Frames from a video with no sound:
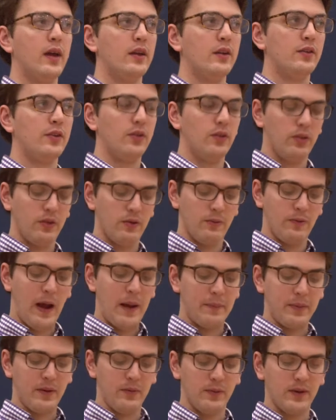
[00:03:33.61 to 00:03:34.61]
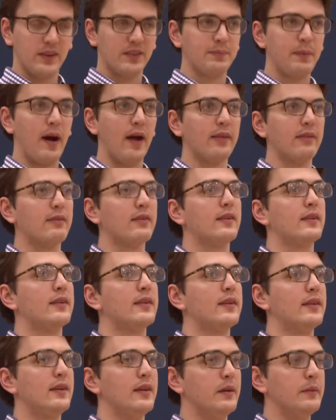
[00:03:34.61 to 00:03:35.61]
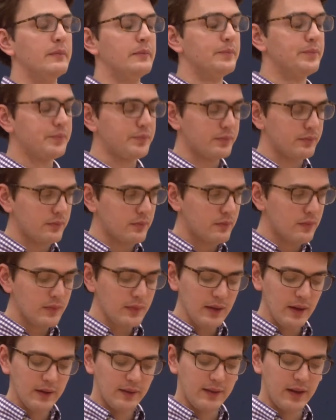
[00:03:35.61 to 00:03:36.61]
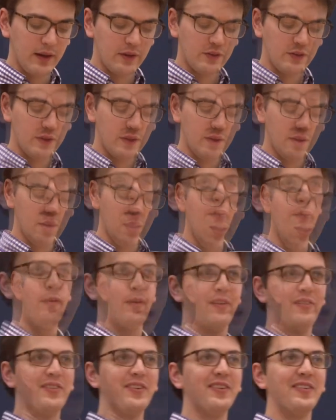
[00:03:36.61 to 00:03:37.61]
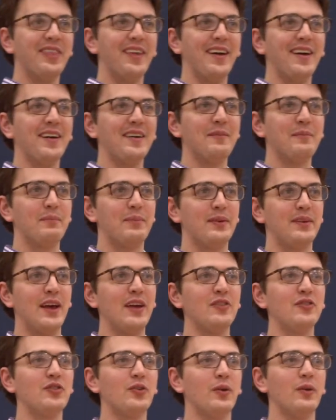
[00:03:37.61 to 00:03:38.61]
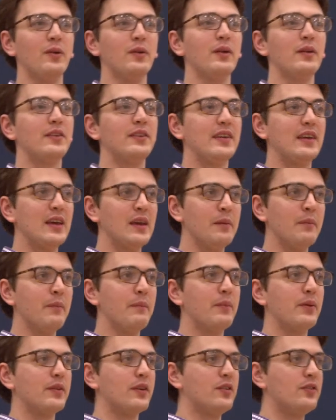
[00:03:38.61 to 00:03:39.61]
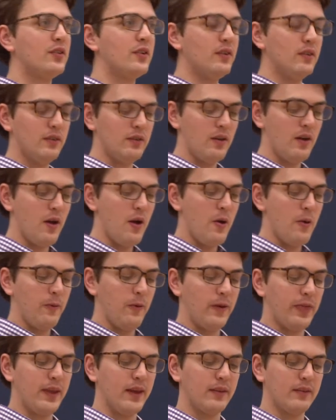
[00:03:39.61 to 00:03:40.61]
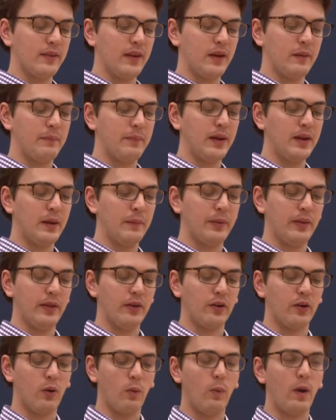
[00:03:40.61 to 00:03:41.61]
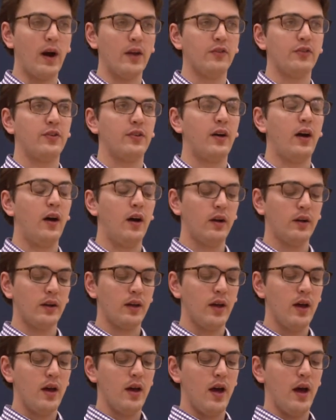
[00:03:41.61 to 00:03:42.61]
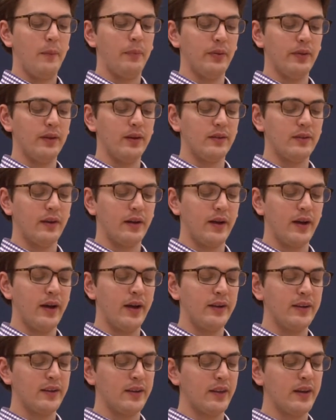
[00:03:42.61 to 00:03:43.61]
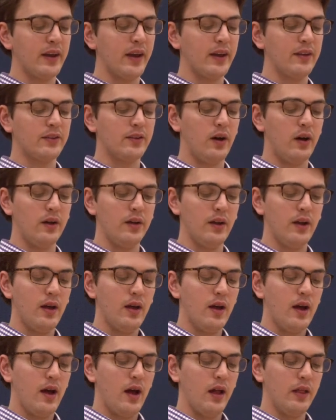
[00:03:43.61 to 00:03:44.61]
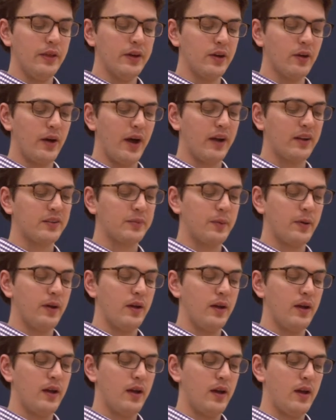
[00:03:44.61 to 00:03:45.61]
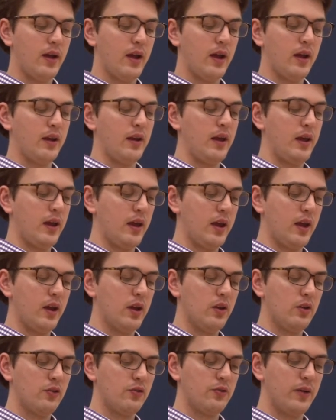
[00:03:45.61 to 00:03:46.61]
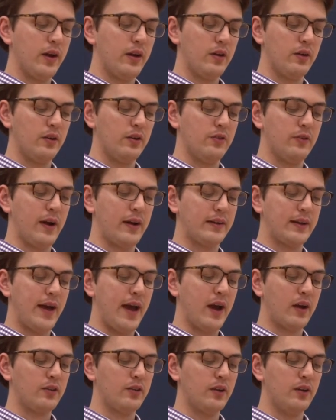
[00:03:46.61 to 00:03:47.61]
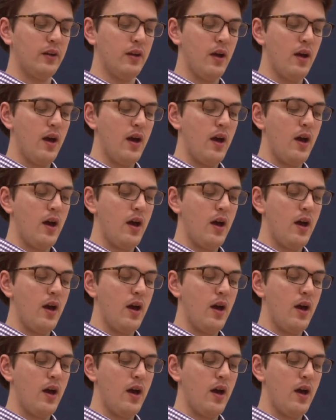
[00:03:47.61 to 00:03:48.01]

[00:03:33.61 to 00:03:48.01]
into the rapid response team section of a few of the potential team positions, where things like being a political watchdog, a police liaison, a legal expert, and a trainer for direct actions